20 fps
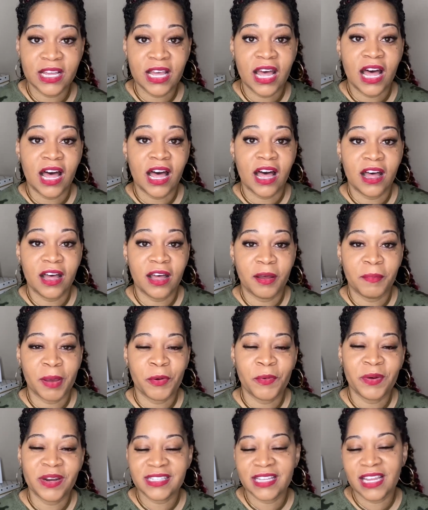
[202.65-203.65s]
I want
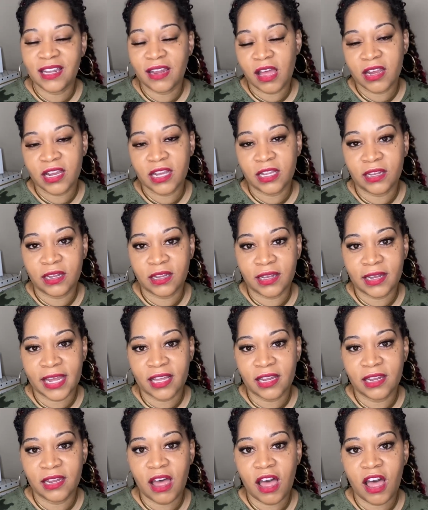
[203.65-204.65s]
to say like a
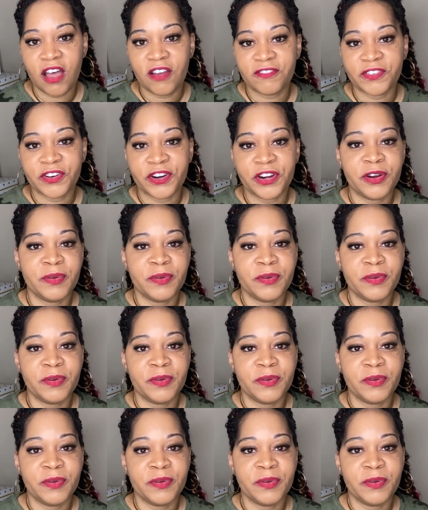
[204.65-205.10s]
law firm,